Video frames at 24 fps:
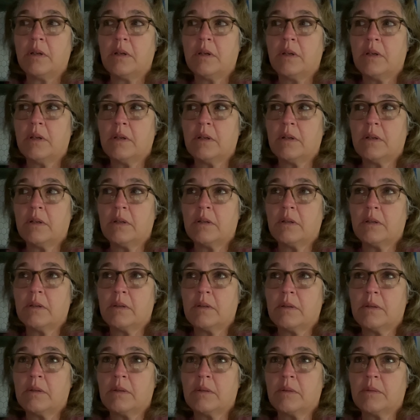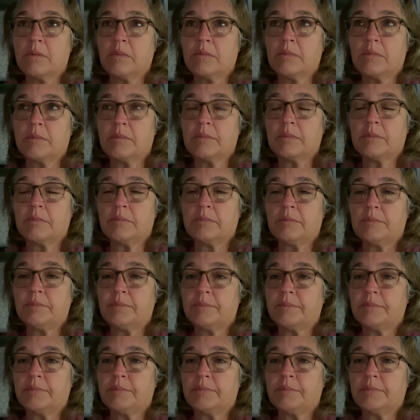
Nobody speaks.